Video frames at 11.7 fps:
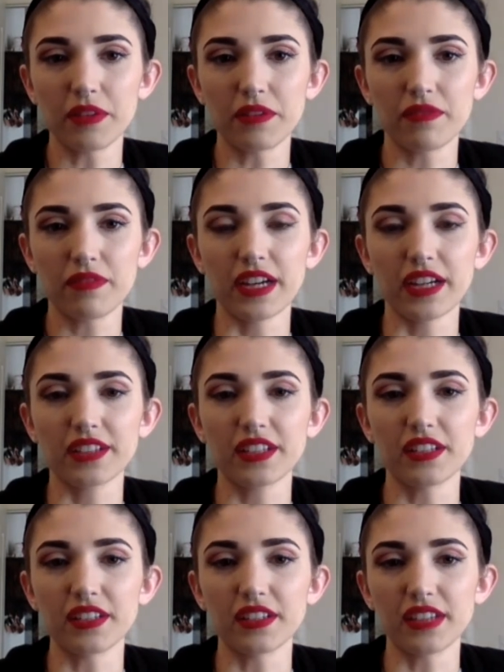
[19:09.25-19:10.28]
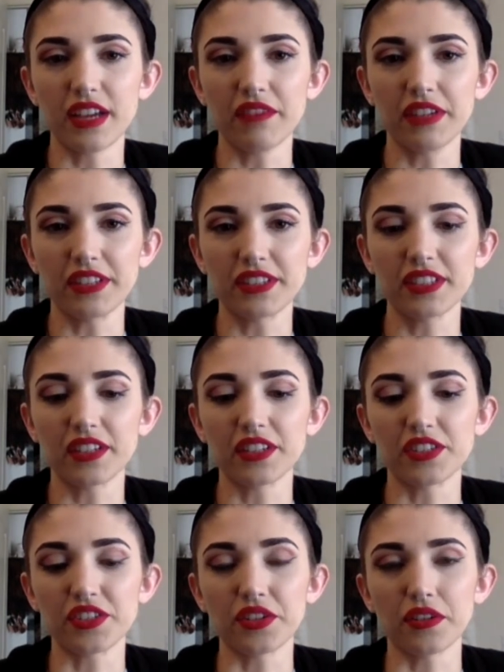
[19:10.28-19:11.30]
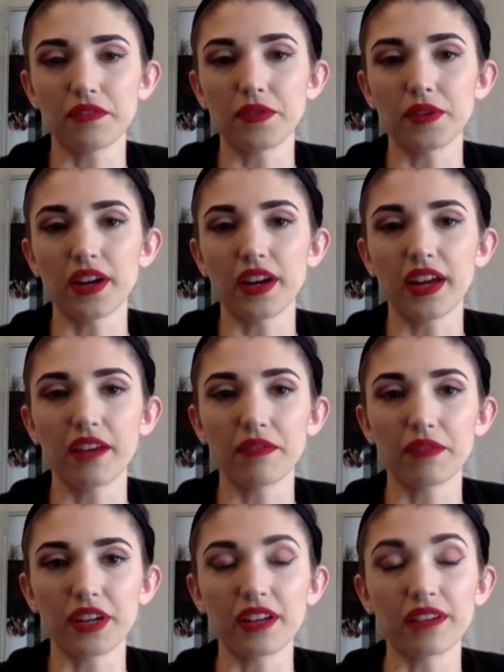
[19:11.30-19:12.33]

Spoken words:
In fact, he does have a signature for a